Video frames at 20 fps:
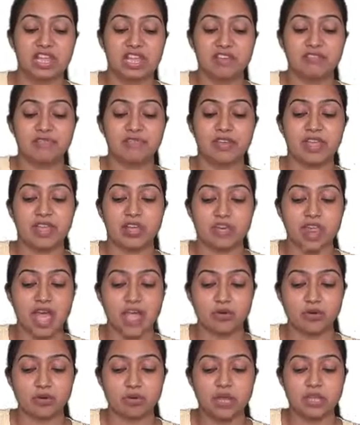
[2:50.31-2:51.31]
If in
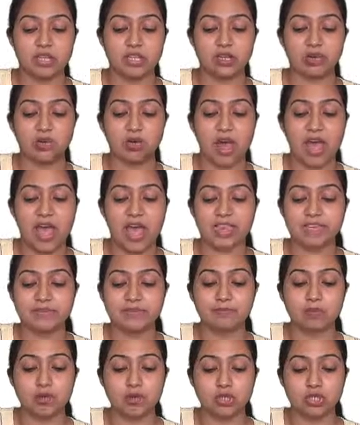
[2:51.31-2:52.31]
narrow money you
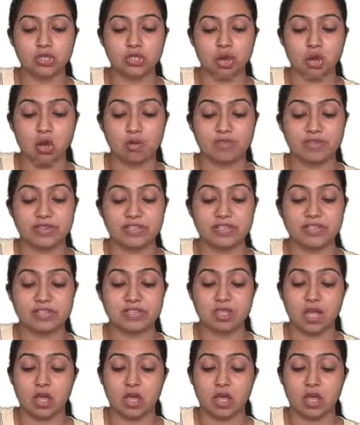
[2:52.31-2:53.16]
add post office,